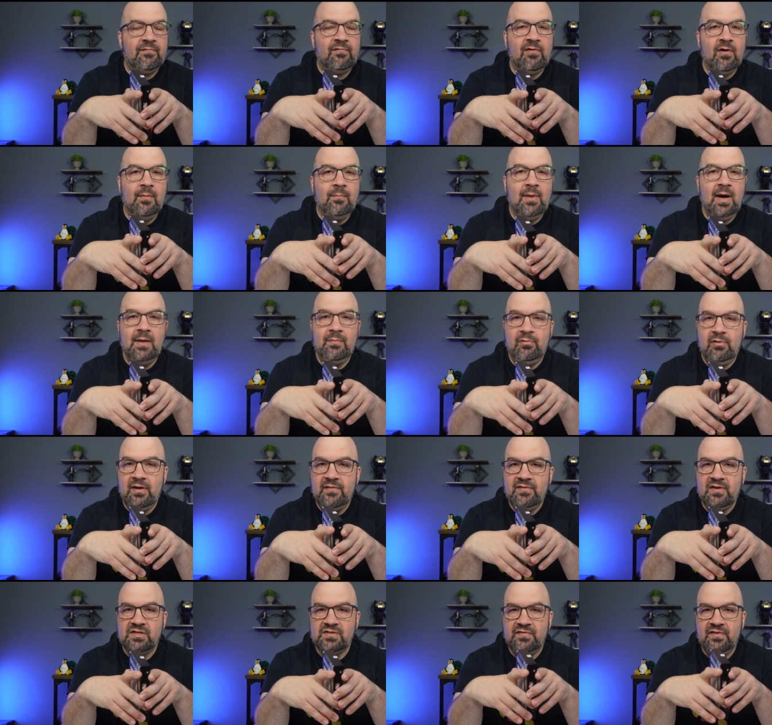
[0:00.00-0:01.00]
from my
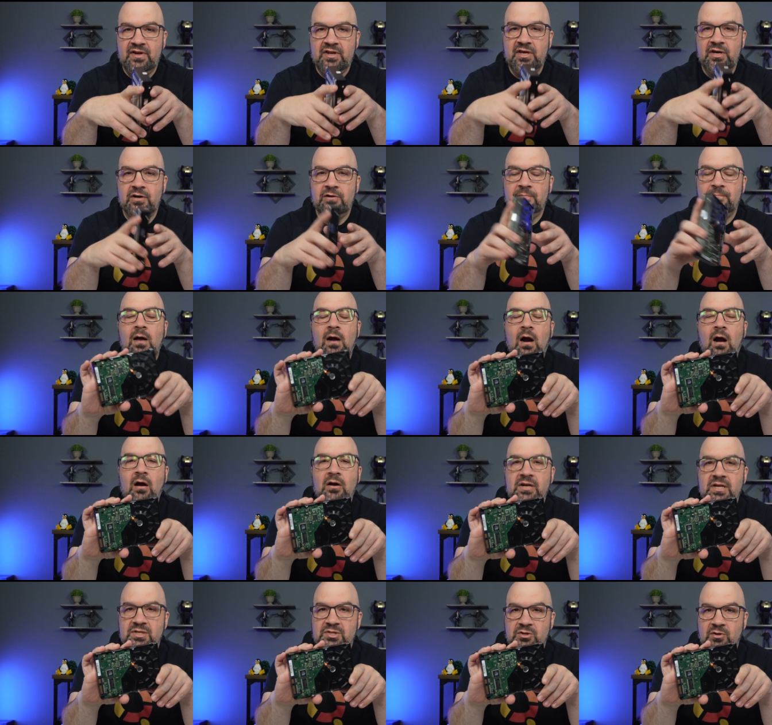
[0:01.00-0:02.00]
previous video,
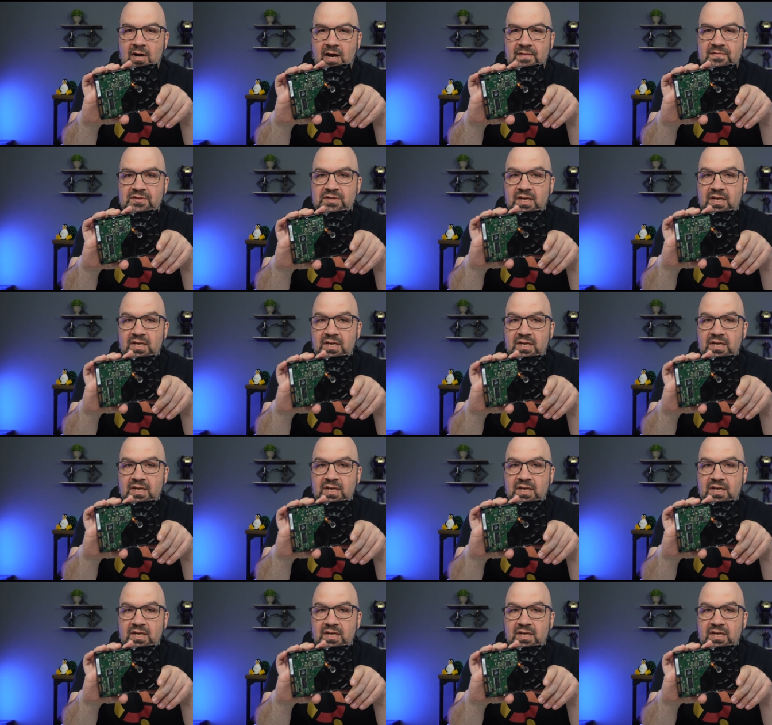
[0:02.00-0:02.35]
hard disk drives